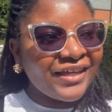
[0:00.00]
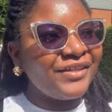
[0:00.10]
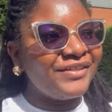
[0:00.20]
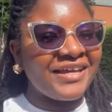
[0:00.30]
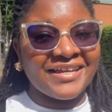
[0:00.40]

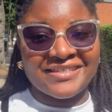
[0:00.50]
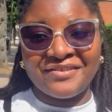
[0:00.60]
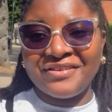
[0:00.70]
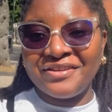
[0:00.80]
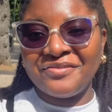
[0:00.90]
you guys i
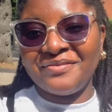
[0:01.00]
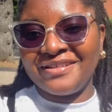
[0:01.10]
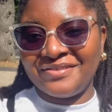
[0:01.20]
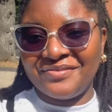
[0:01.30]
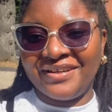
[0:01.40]
really hope
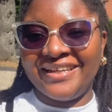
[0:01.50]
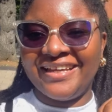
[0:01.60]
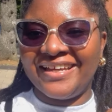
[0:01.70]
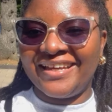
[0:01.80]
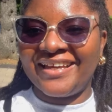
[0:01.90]
there's no one
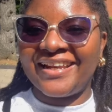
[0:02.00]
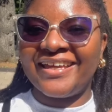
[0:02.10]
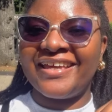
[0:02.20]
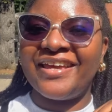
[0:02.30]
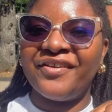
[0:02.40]
here
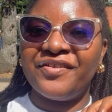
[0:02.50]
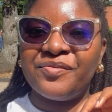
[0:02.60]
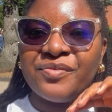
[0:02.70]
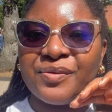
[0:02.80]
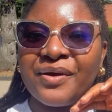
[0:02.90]
like
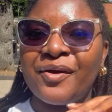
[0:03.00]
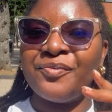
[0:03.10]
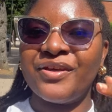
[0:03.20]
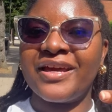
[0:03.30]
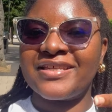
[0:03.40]
hearing me but i
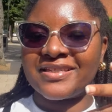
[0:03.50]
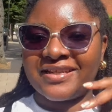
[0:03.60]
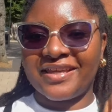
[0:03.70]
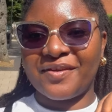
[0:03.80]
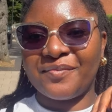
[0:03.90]
hope you guys
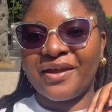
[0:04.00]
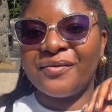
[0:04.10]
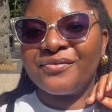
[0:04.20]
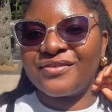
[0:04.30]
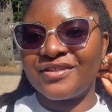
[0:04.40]
can hear me i
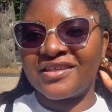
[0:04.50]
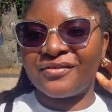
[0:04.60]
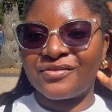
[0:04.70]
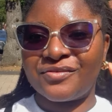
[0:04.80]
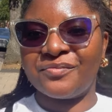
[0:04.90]
don't want to
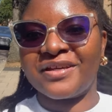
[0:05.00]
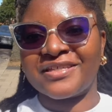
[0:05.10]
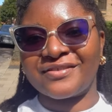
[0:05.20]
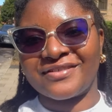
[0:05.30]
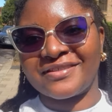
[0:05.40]
shout too
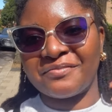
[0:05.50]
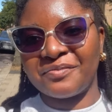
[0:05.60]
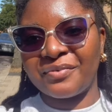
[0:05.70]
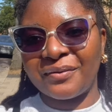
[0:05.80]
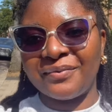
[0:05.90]
much because i'm
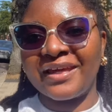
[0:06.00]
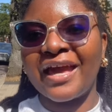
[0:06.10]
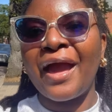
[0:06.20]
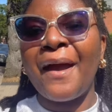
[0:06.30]
in public